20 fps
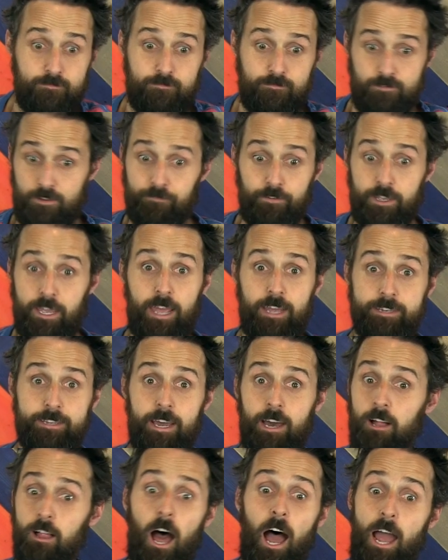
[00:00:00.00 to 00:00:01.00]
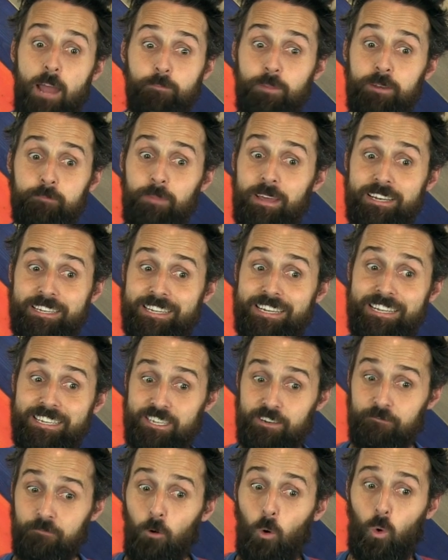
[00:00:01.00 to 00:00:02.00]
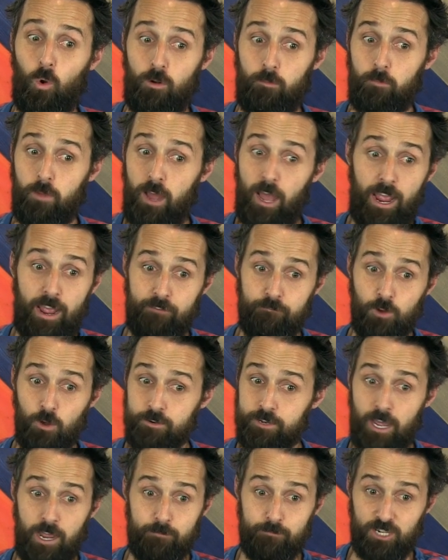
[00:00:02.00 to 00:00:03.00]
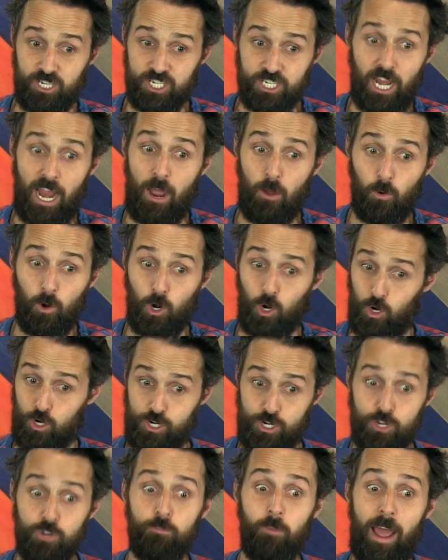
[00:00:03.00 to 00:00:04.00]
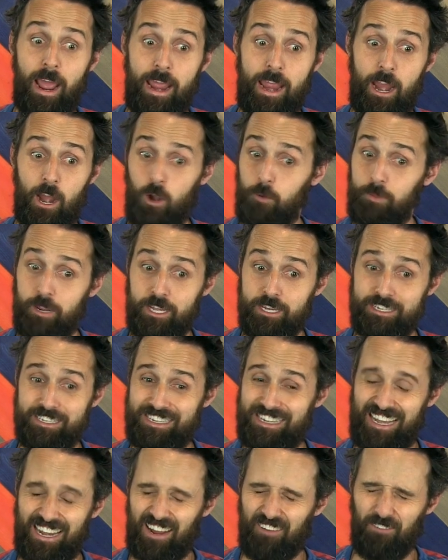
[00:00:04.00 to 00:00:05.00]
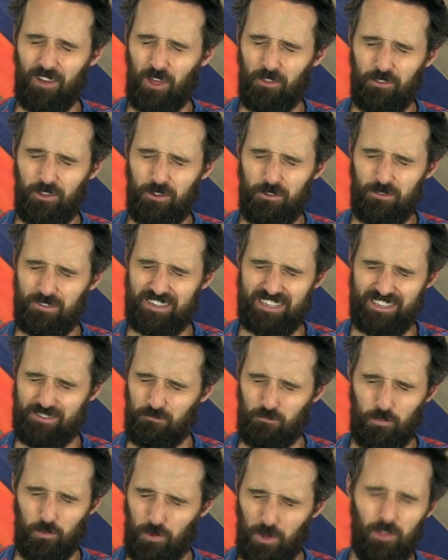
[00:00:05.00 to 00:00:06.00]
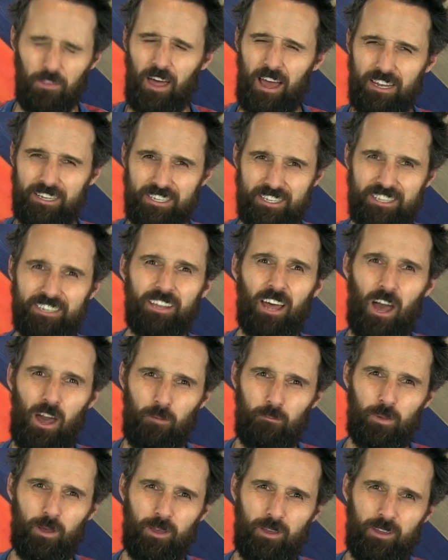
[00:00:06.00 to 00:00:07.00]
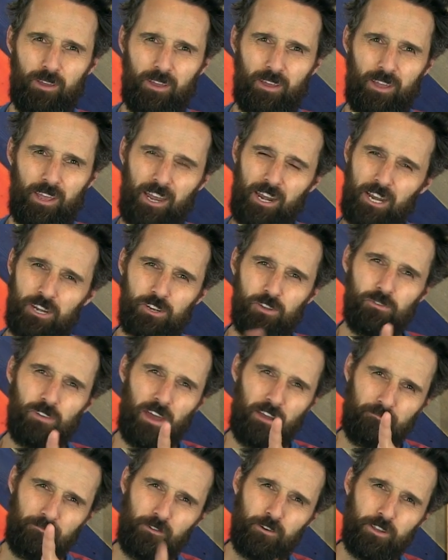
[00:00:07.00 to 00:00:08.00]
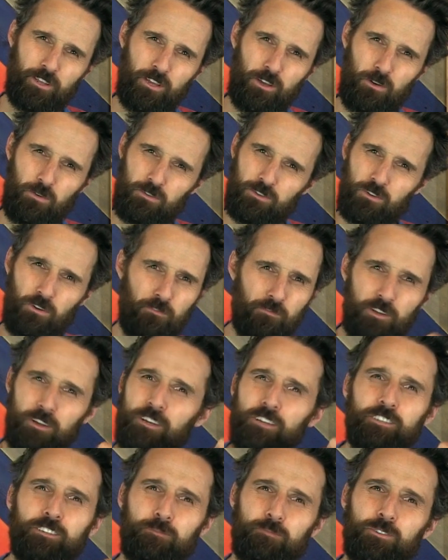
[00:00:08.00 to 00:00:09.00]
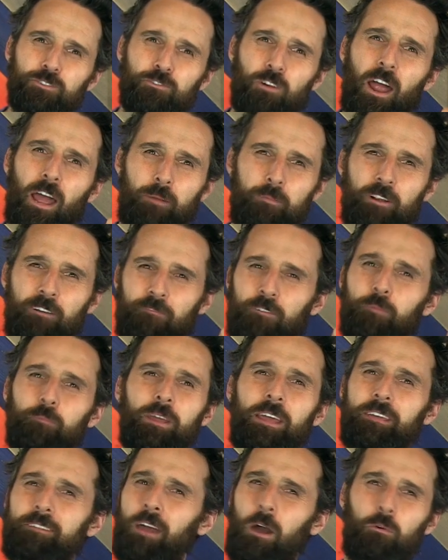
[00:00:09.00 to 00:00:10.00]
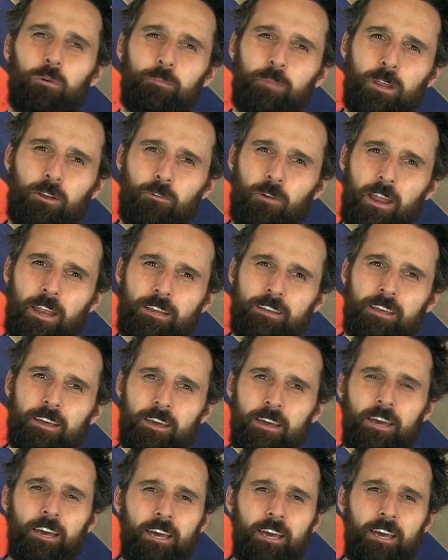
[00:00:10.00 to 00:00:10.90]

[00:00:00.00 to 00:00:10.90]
If you can't tell, I'm in mid-season form. I have no time to shower or do my hair because the NFL news will not stop. And I do that for you, so if you could subscribe here for me, that would be great.